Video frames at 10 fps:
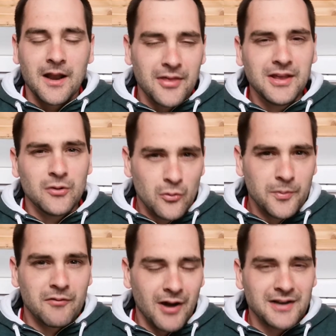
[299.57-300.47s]
And I think it
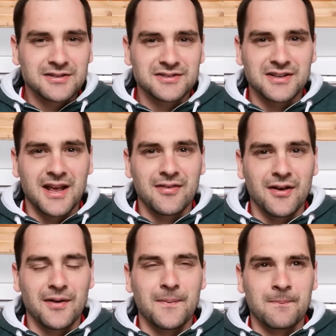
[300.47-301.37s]
would be right to say
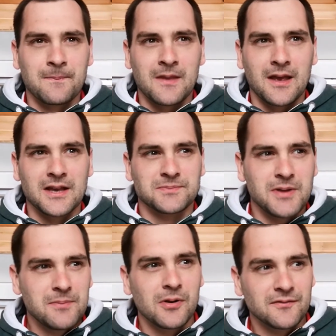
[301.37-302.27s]
that as
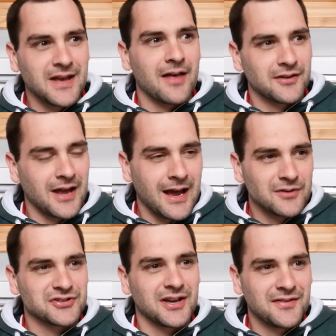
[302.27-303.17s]
people have gathered
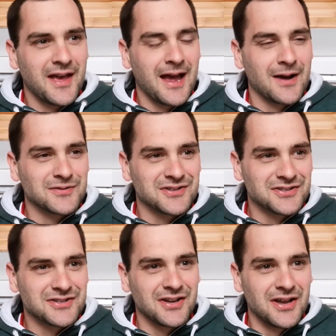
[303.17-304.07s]
outside their
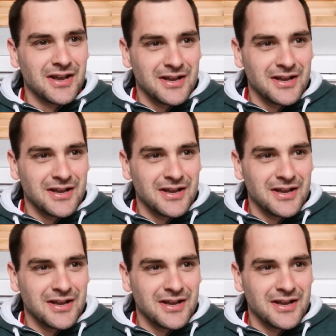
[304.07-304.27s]
houses to,